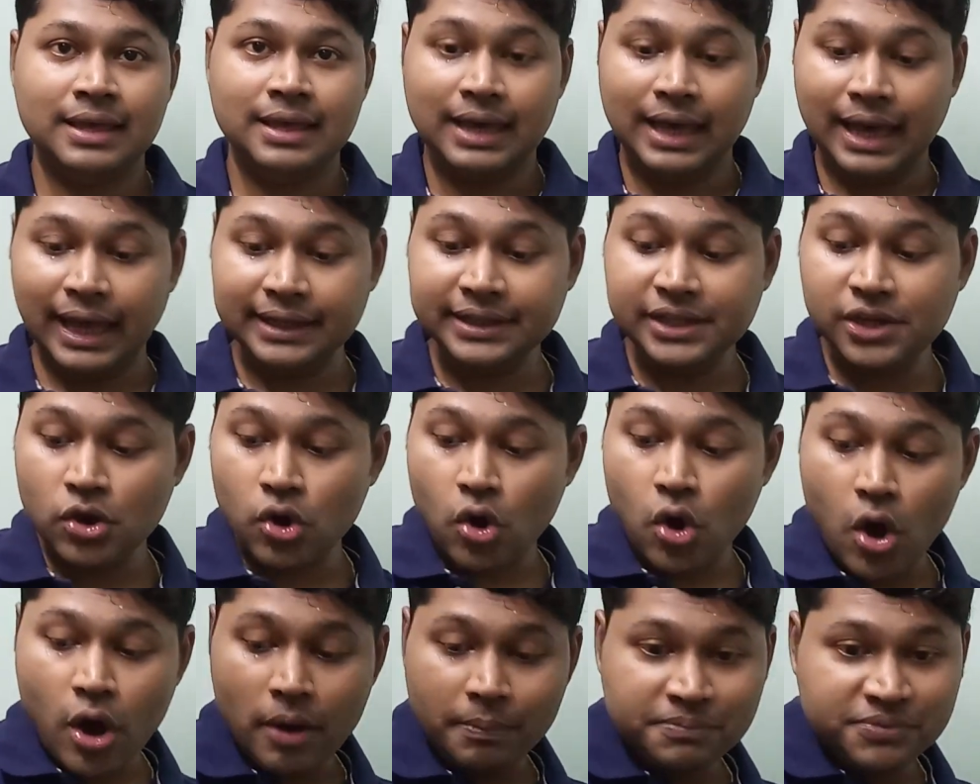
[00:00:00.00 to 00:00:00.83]
and the
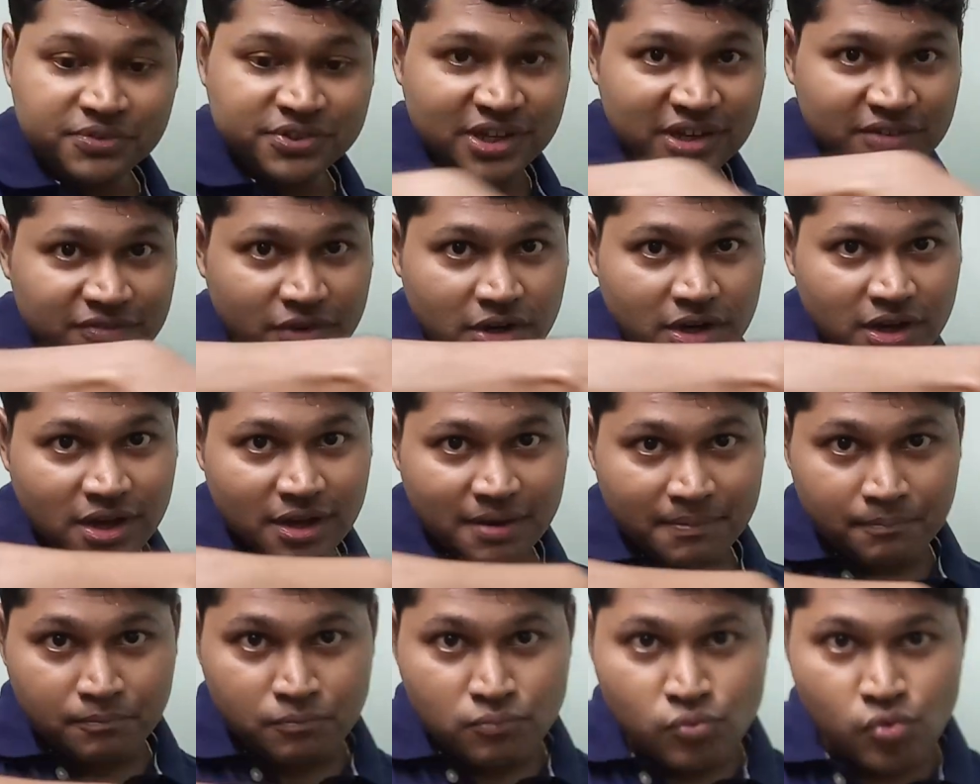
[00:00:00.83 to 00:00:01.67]

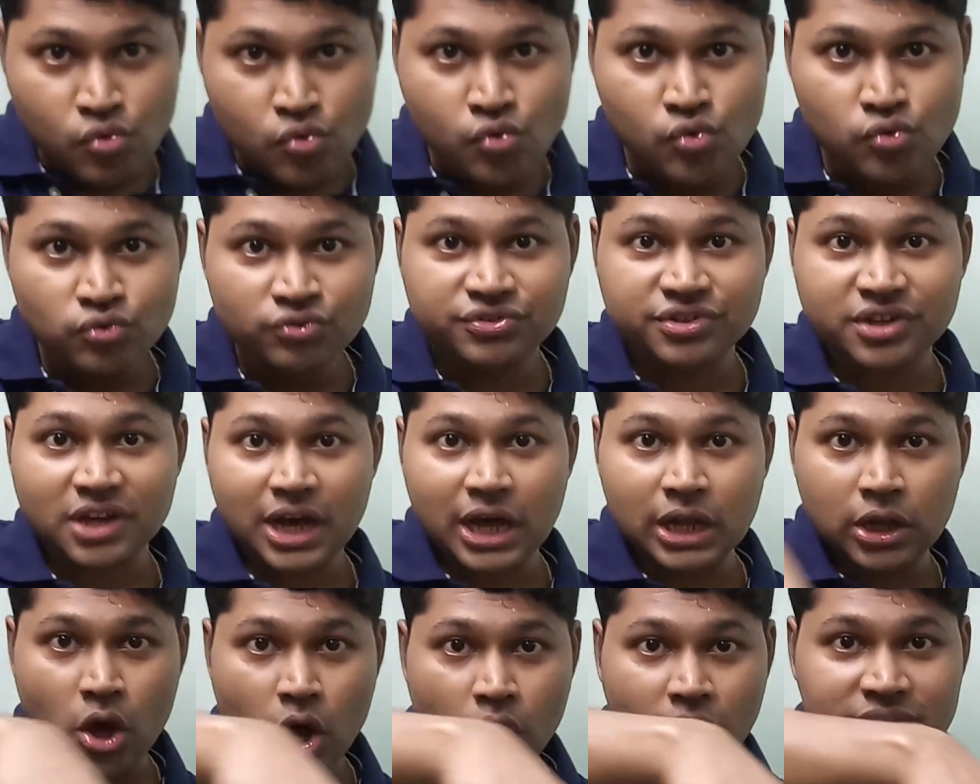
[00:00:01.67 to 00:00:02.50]
observer moves
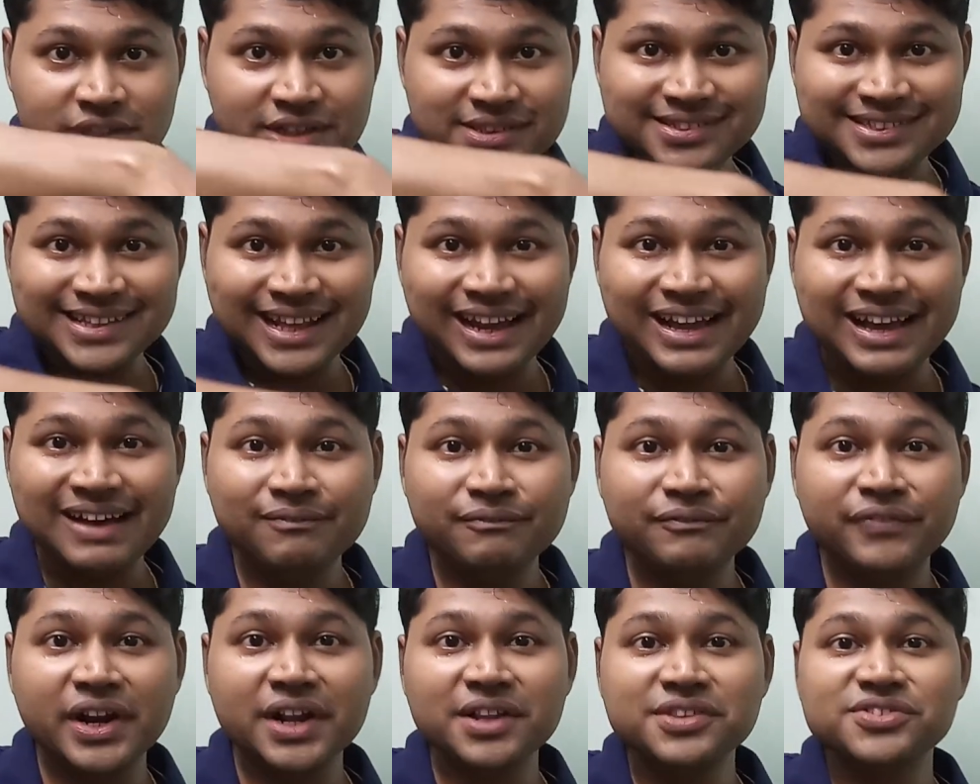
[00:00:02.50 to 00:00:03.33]
along the
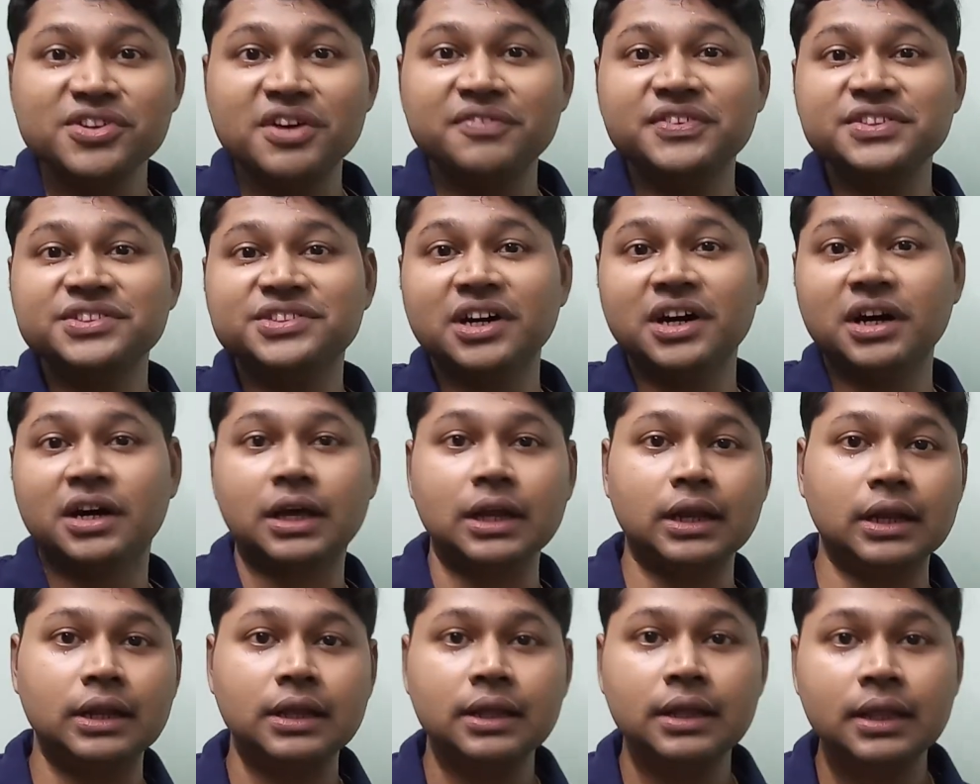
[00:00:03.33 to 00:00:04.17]
circumference of a
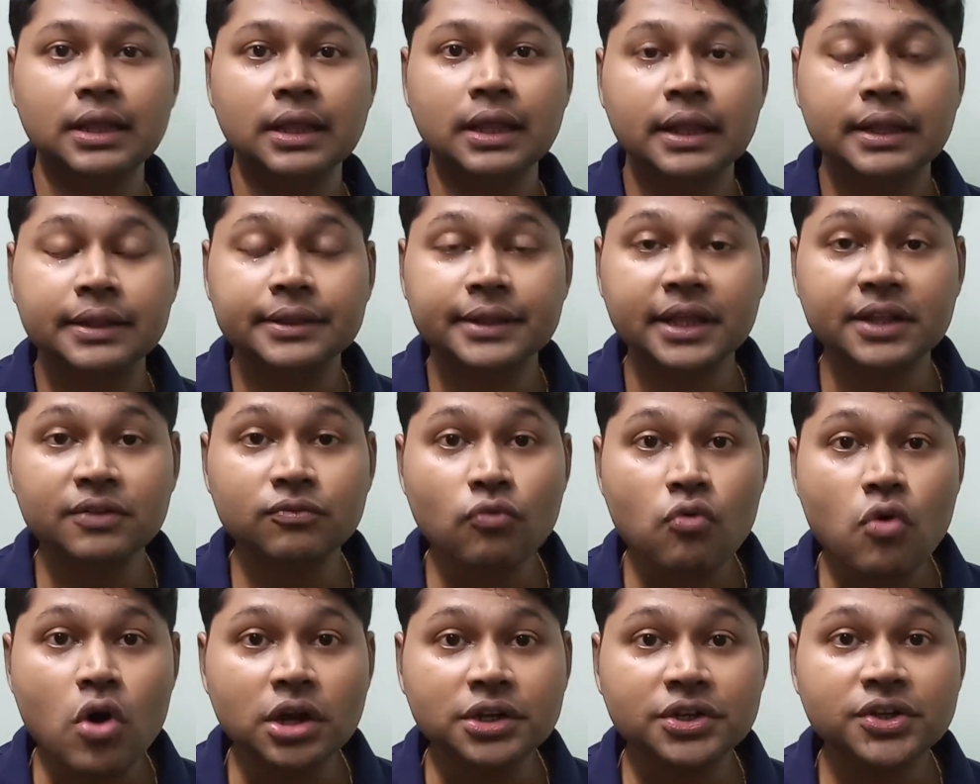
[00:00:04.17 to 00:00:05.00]
circle. Then
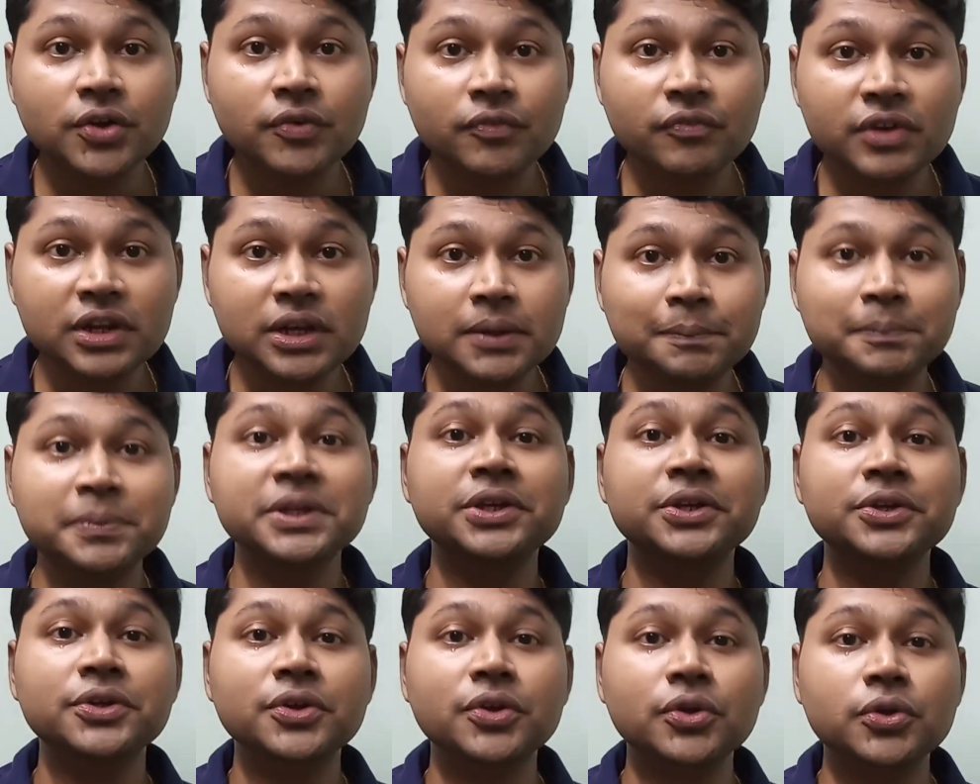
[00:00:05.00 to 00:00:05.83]
what will
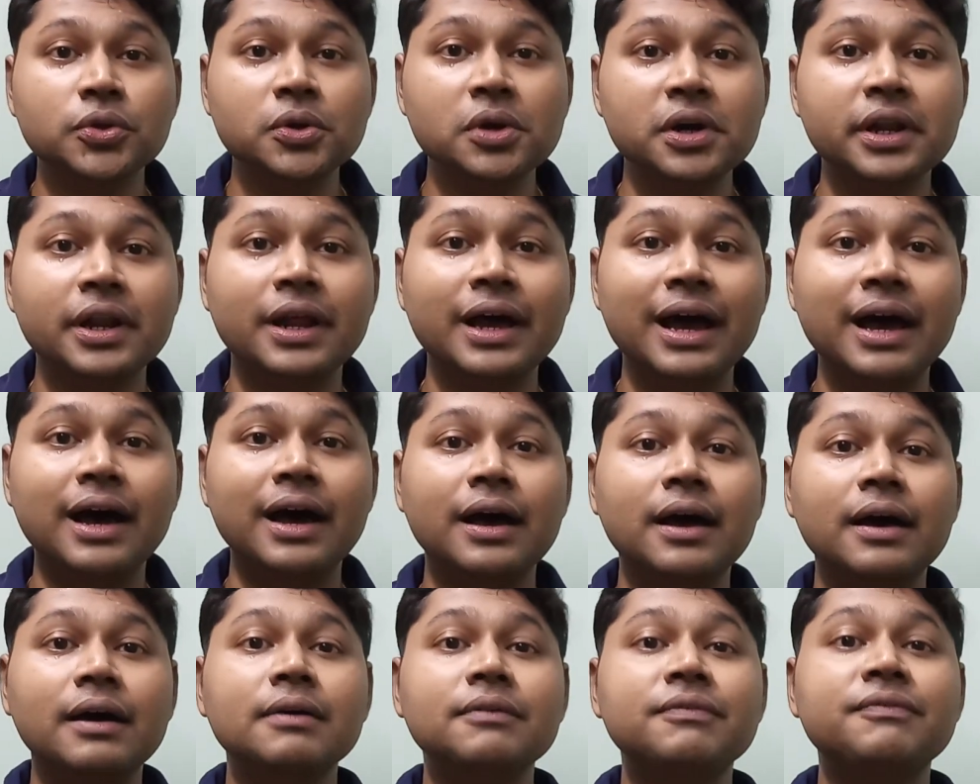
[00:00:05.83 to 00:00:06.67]
be your
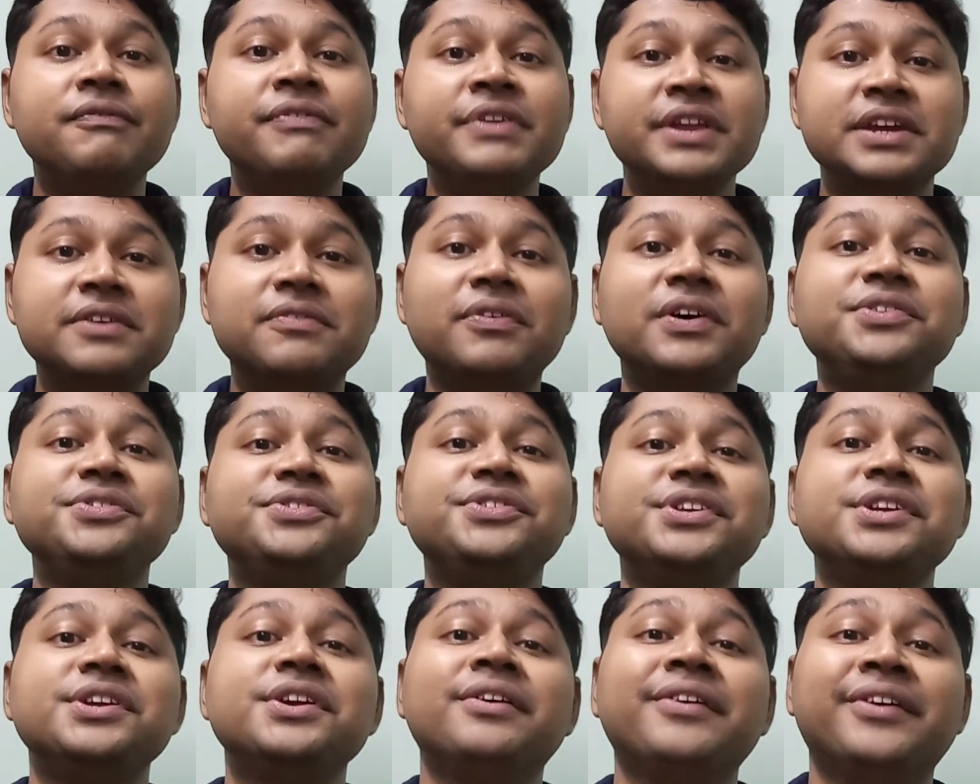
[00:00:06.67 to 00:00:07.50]

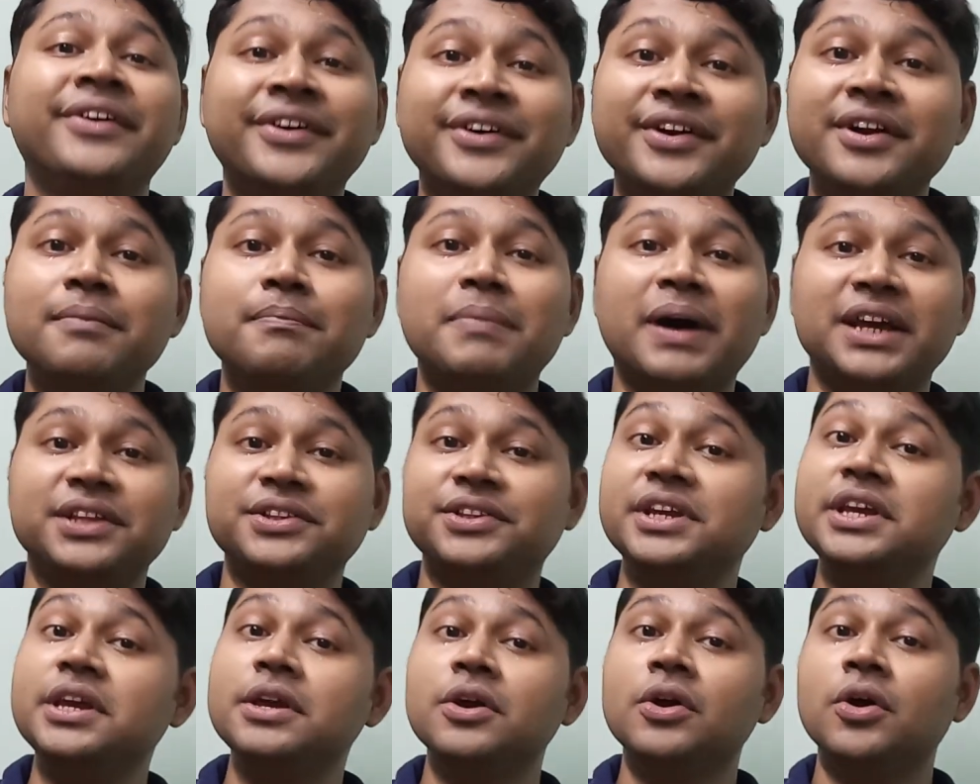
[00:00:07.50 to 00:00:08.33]
frequency heard by
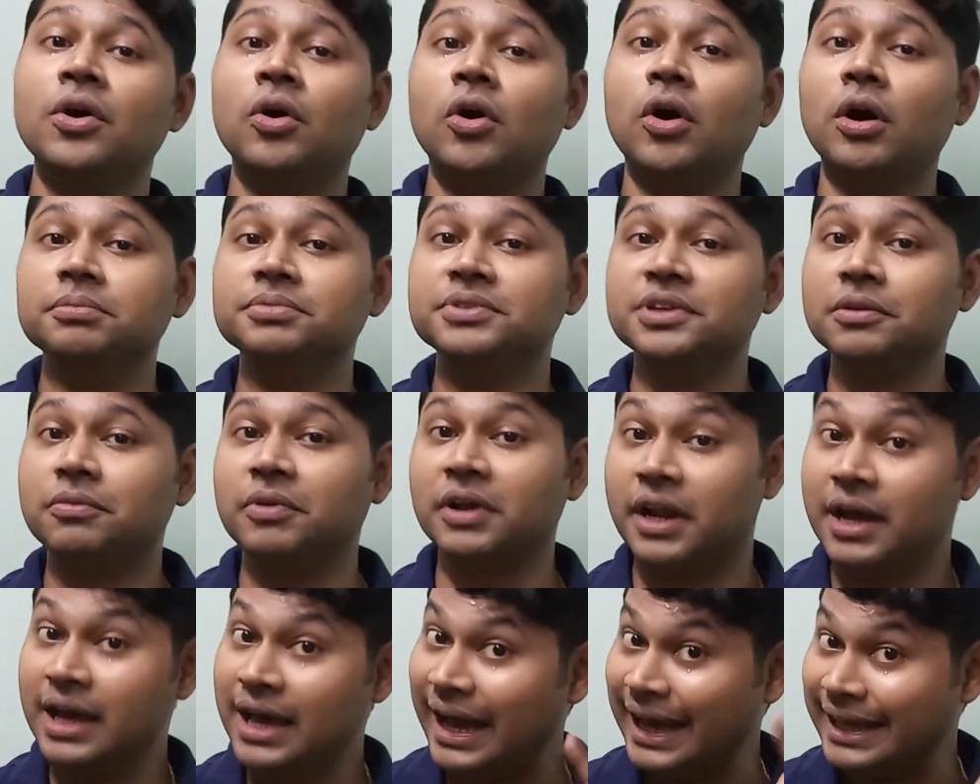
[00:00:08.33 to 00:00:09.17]
the
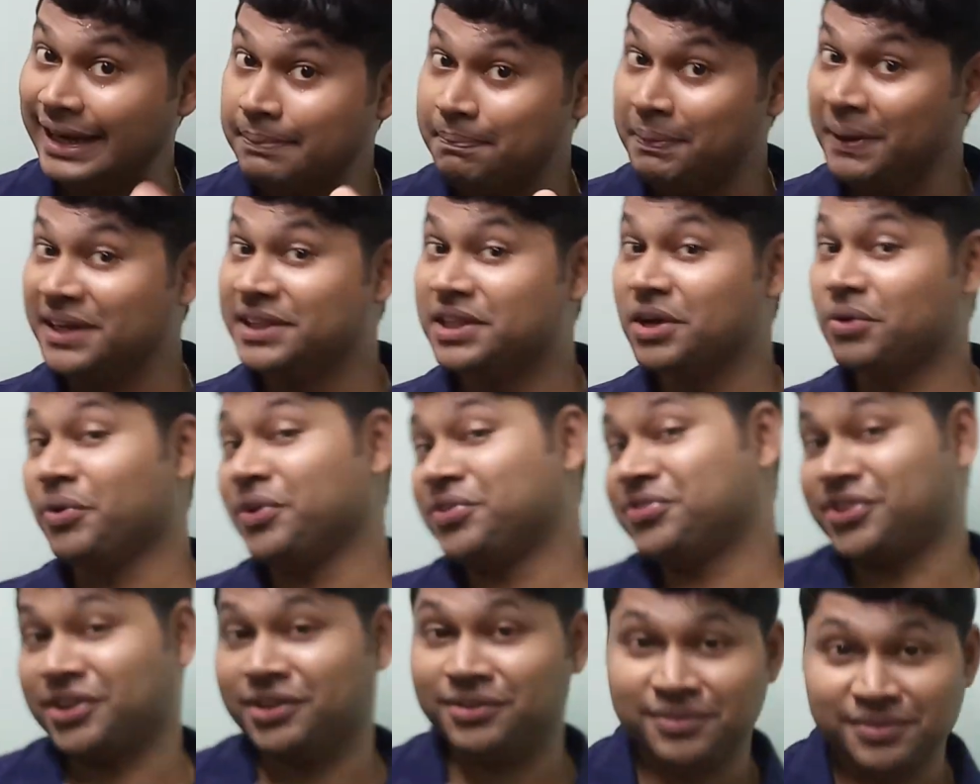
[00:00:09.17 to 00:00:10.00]
observer? I repeat the
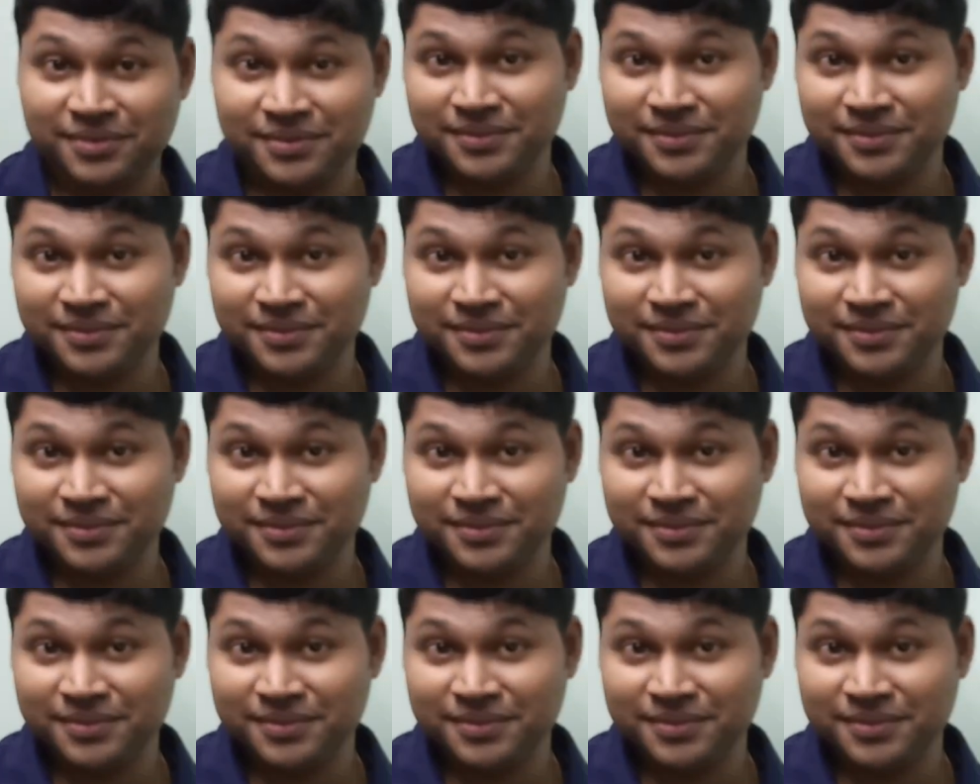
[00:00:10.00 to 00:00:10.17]
question.